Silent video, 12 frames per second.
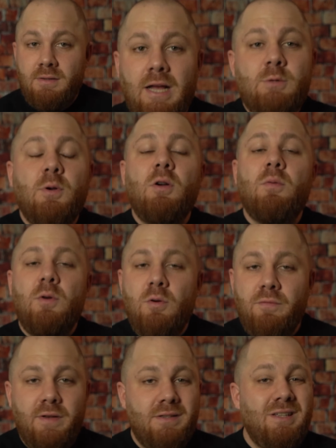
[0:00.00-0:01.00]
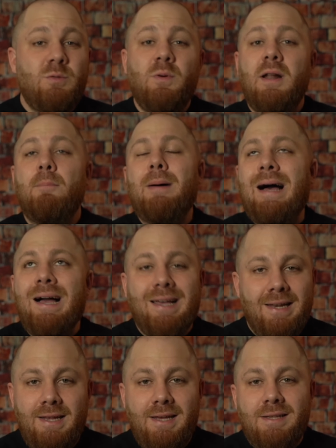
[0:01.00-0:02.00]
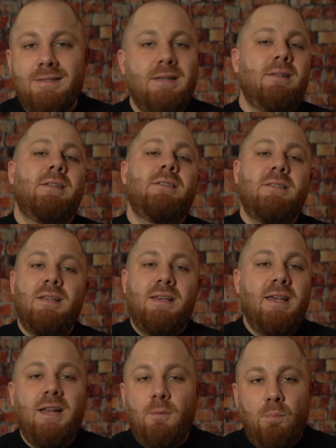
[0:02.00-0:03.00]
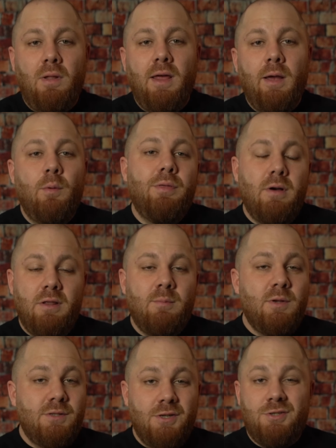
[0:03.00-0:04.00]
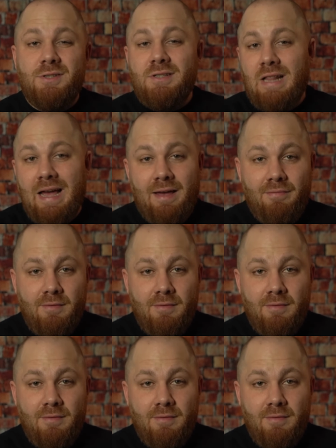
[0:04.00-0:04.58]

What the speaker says: That's what groove is, that's what a pocket is, and this is the key to playing with other musicians live.